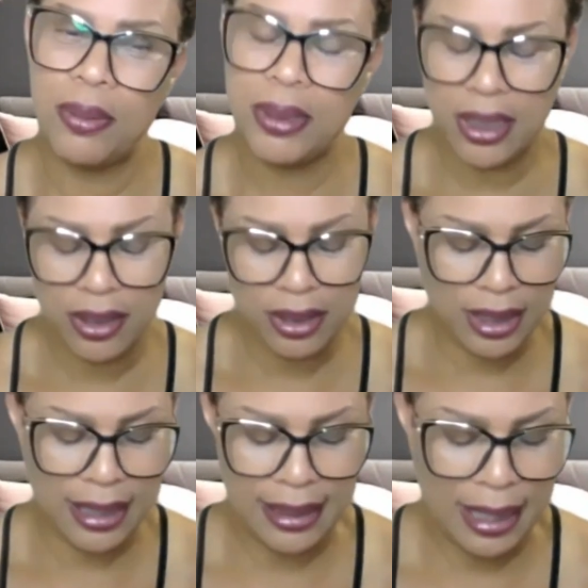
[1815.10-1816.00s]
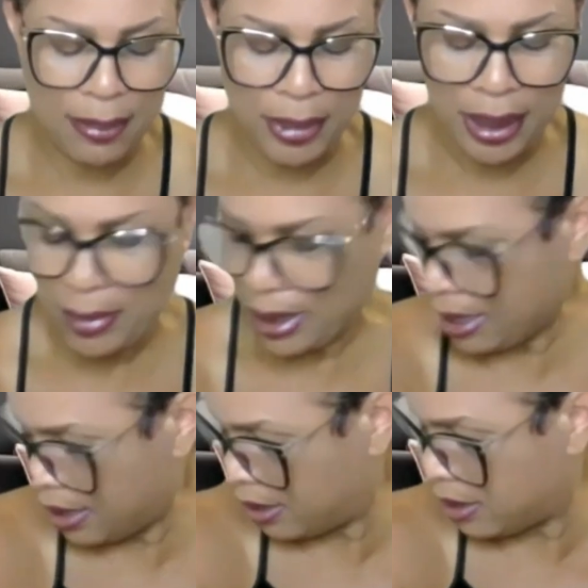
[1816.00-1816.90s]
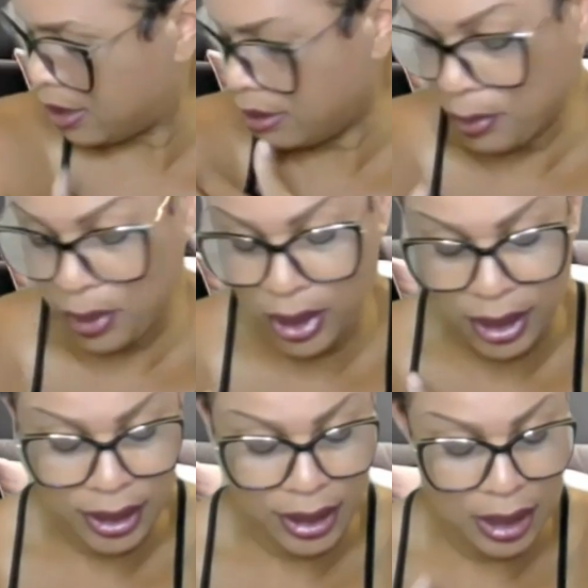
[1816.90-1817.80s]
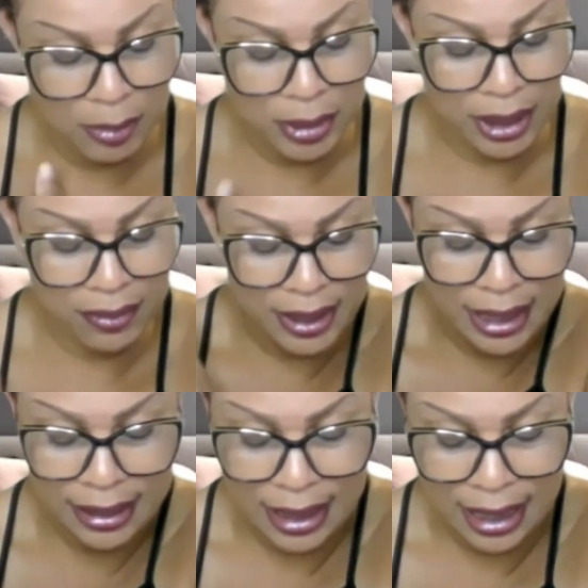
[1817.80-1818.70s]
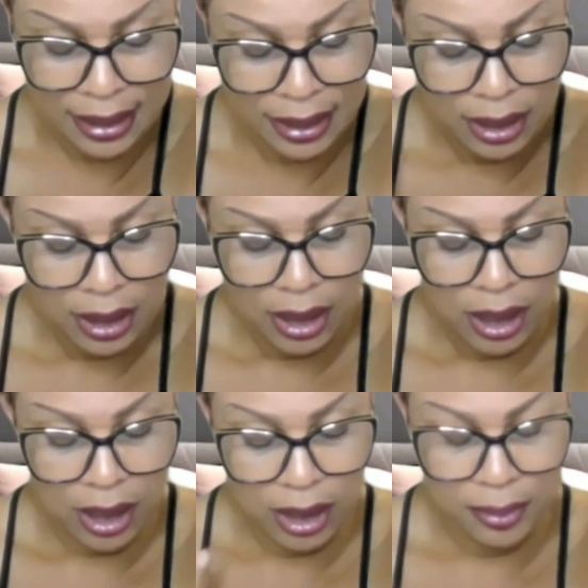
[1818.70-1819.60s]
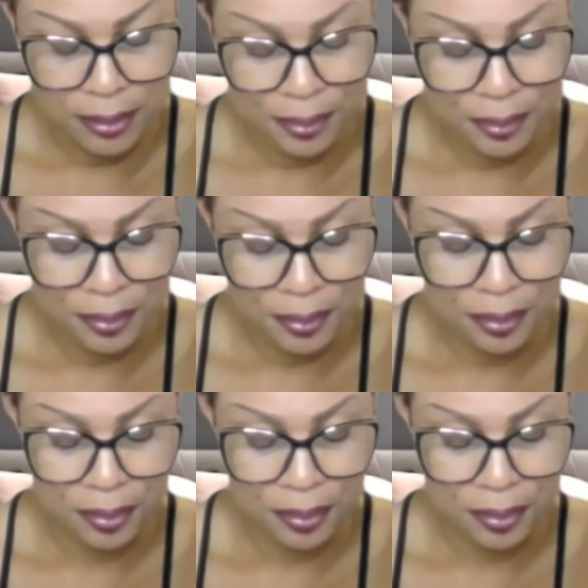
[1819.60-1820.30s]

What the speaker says: I was gonna say a name, but I'm not. None of them are ugly, and I'm gonna leave it at that. Um,